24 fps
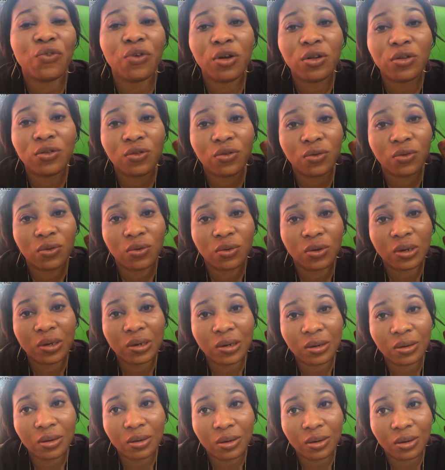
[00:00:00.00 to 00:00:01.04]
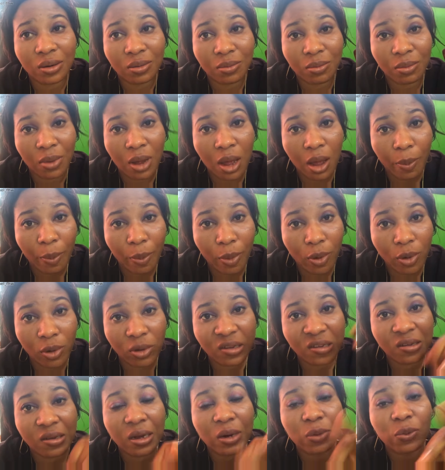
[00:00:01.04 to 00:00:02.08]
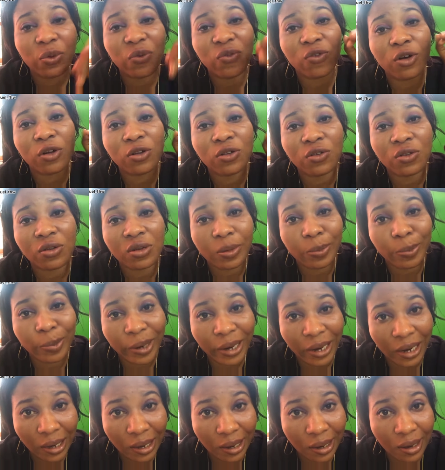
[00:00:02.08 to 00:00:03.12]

to the airport and we've gone to the bank.